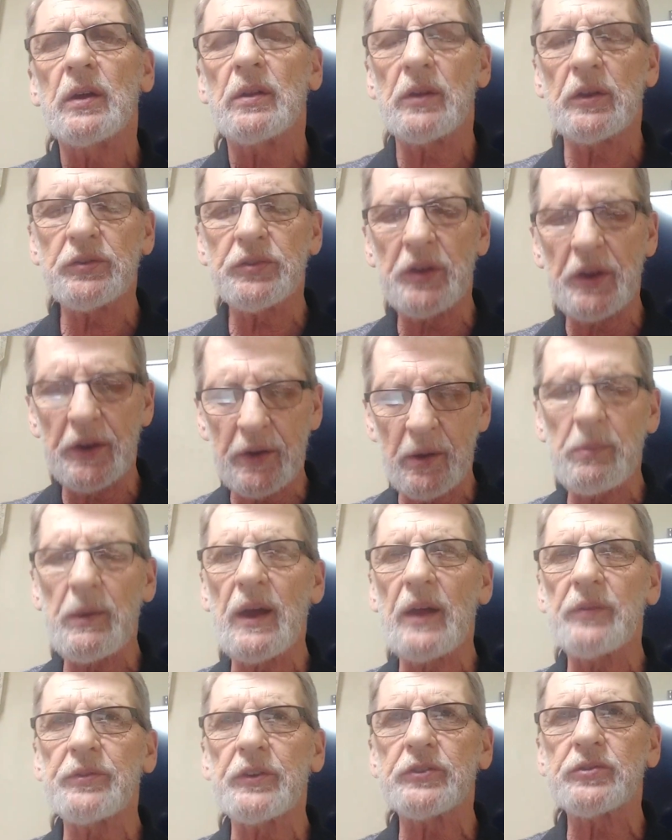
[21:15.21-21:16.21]
Let's think
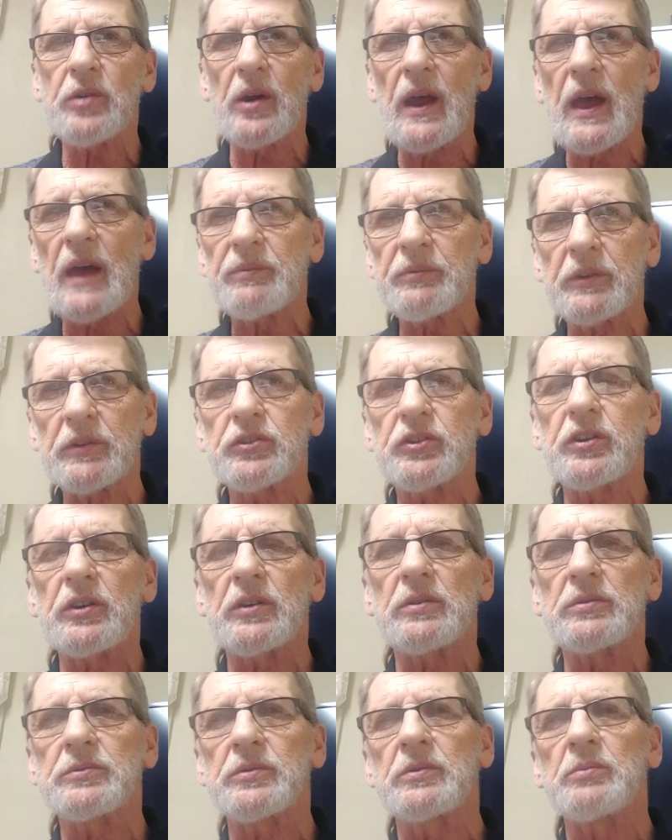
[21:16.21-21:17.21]
about the trafficked
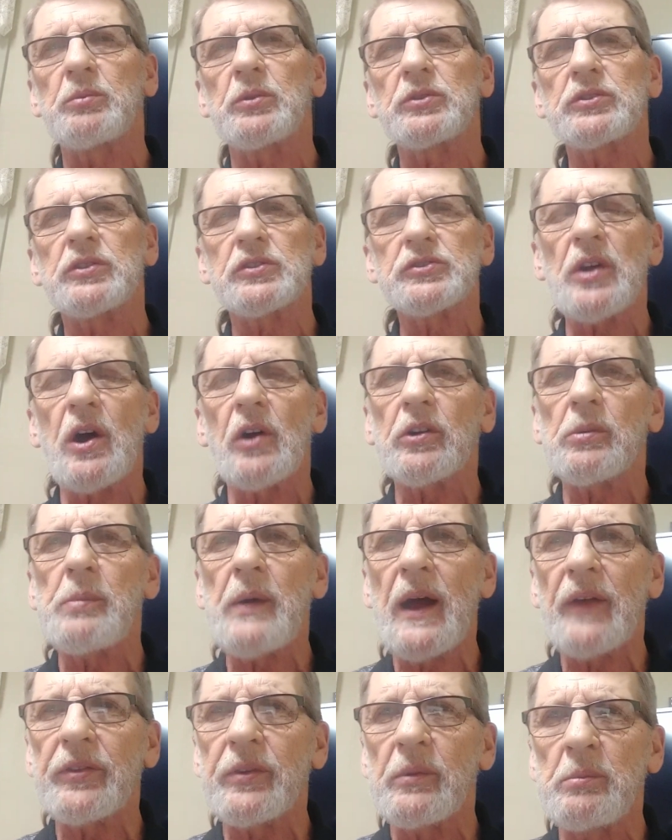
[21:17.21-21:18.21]
children. Let's talk
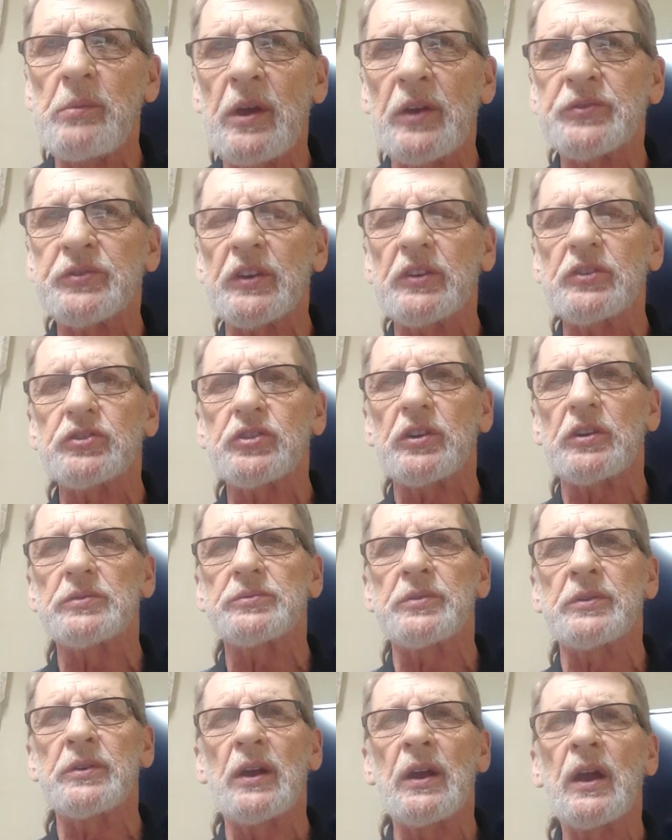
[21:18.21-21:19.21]
about the missing
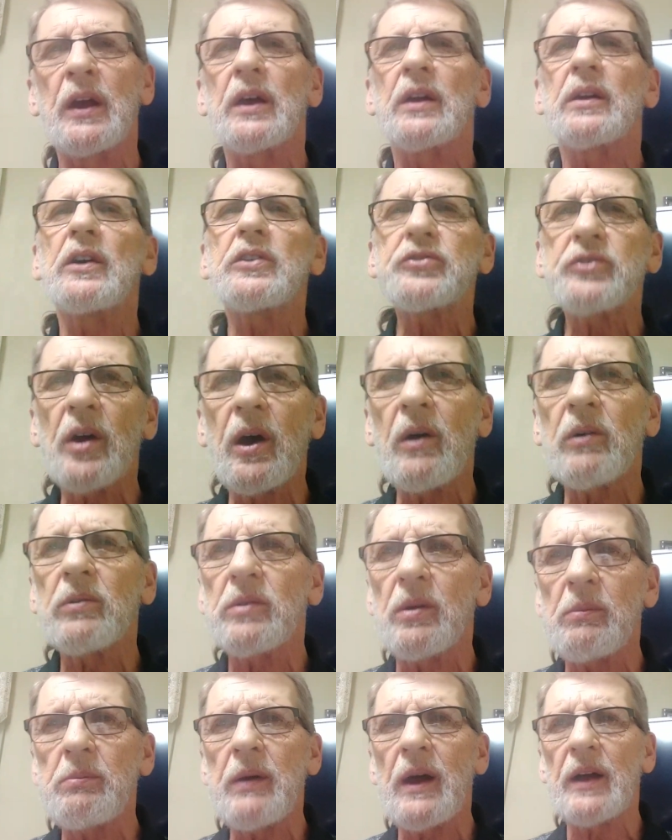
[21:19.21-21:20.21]
children. Let's
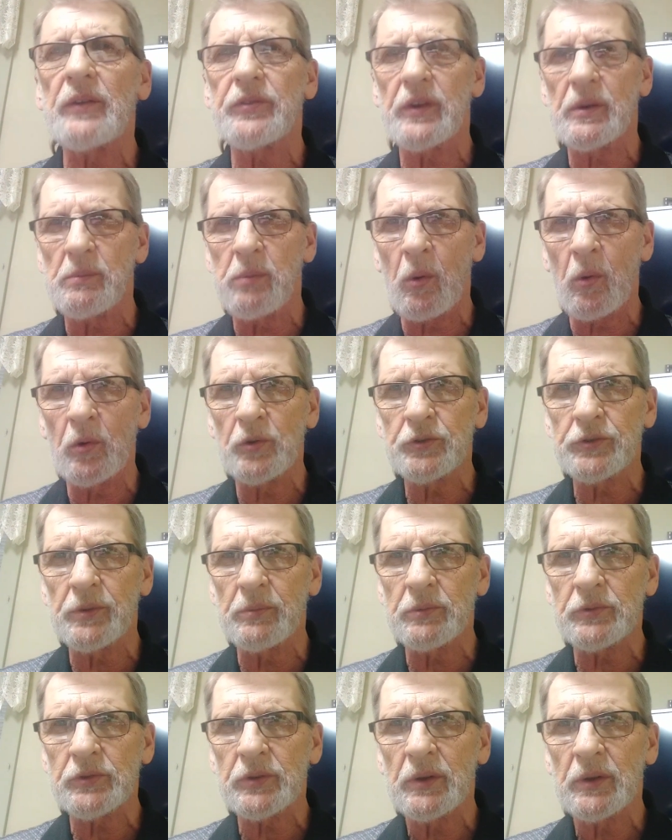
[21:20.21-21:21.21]
talk about the
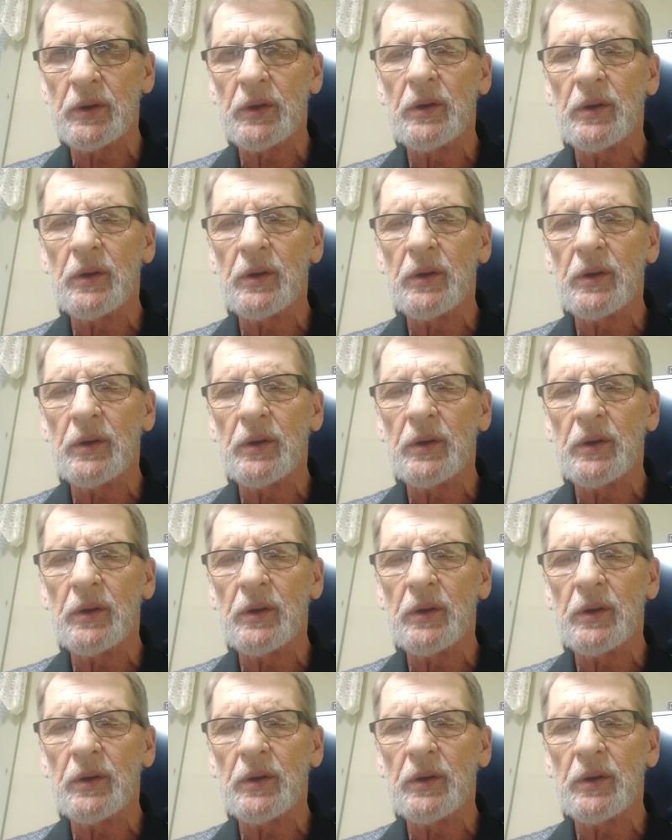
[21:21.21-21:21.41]
abortions.